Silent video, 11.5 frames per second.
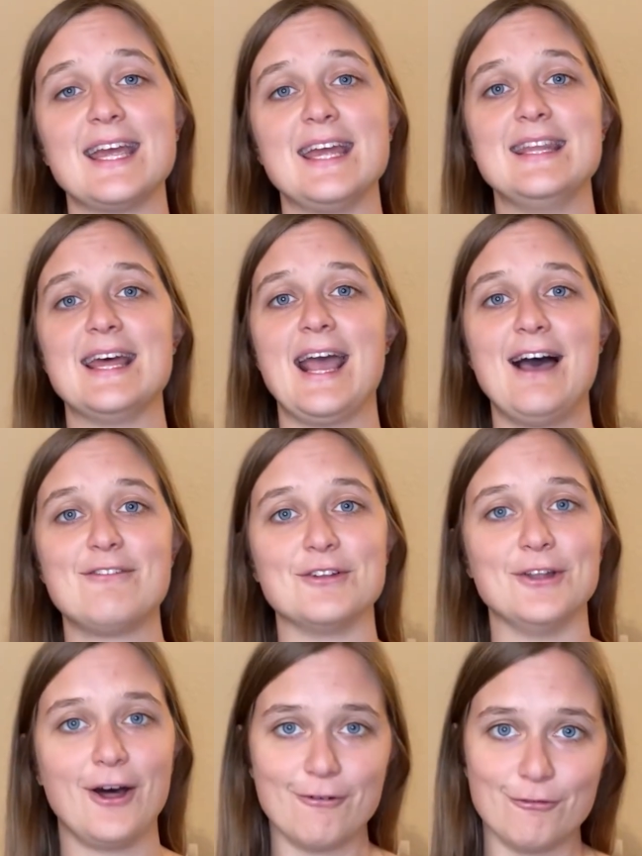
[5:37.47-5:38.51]
and they have a
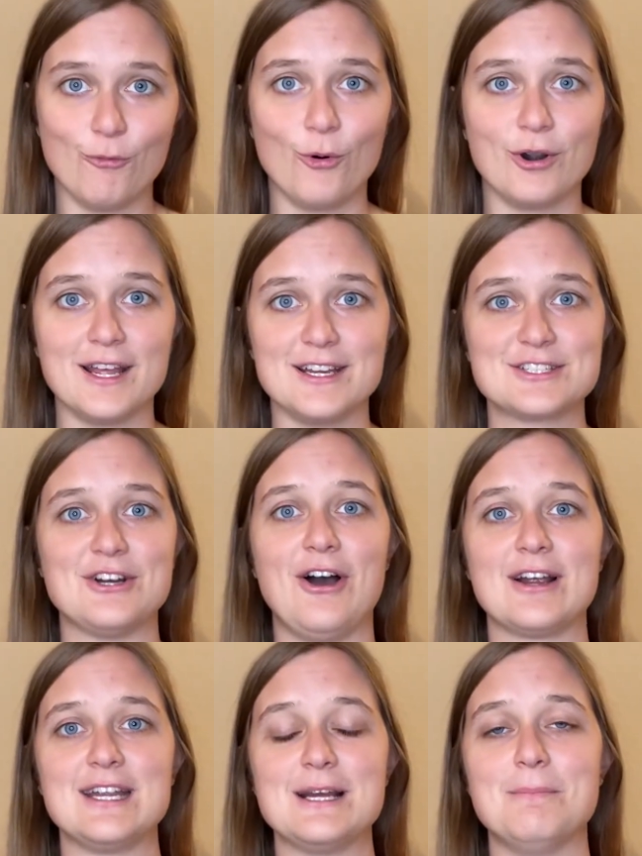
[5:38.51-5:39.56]
lot of warnings
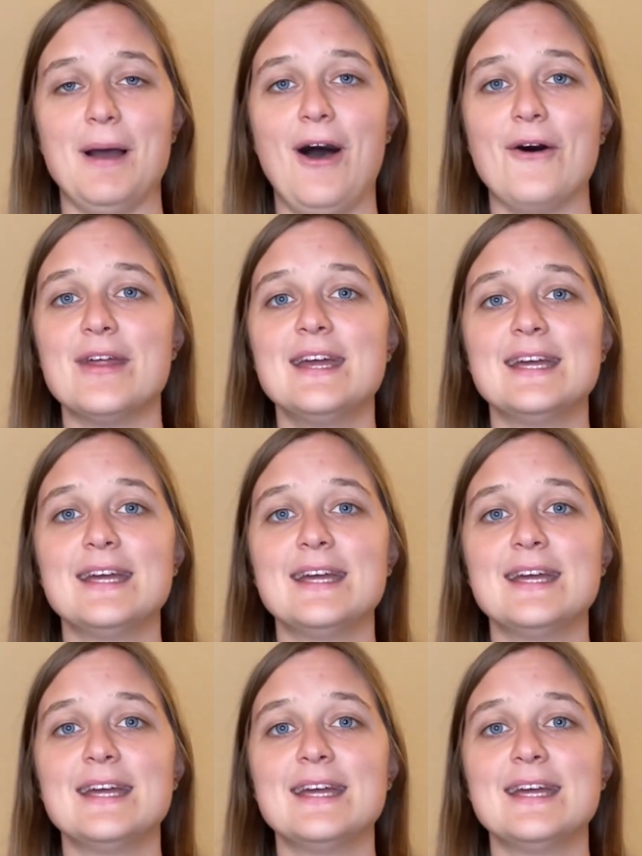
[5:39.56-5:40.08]
talking about